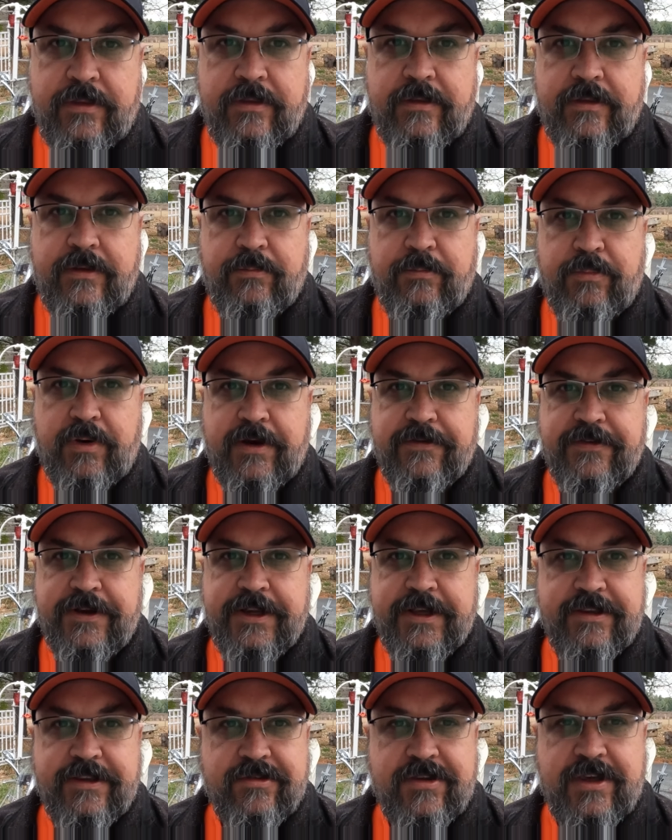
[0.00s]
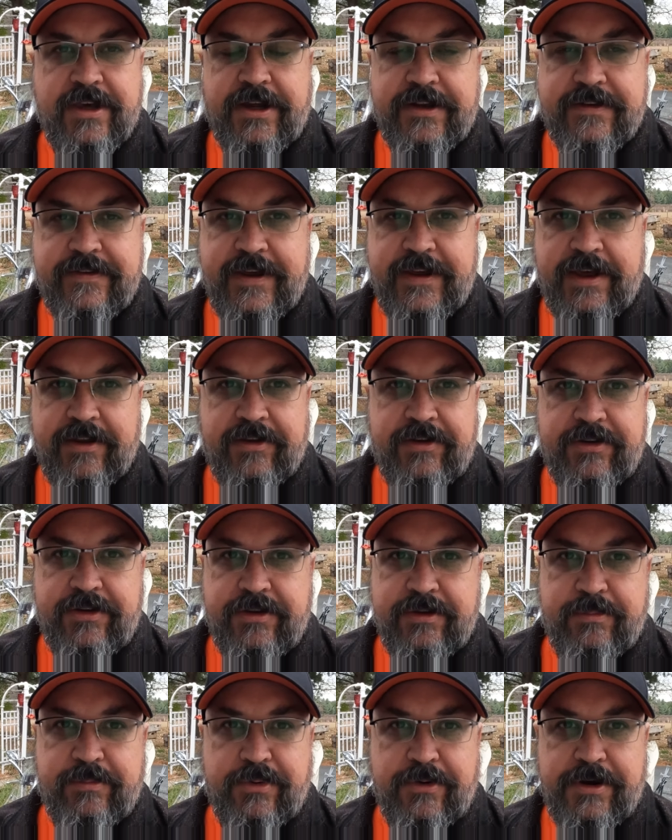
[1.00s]
The buffeting is cut down
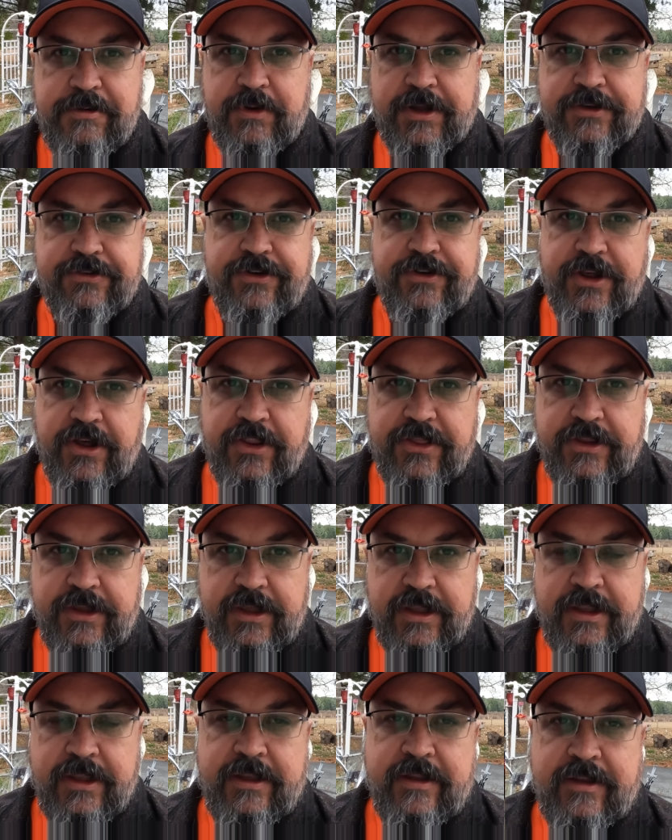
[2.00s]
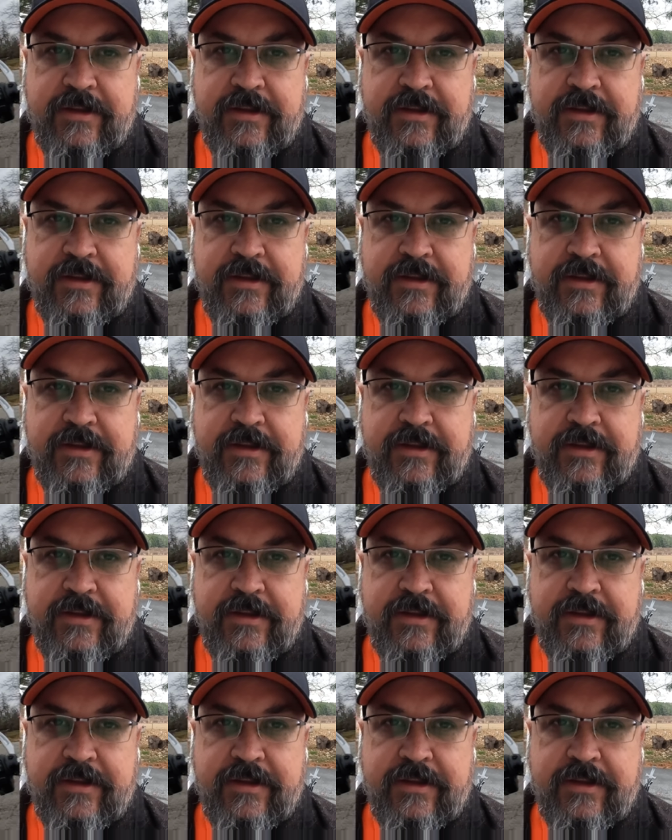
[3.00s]
to pretty much nothing.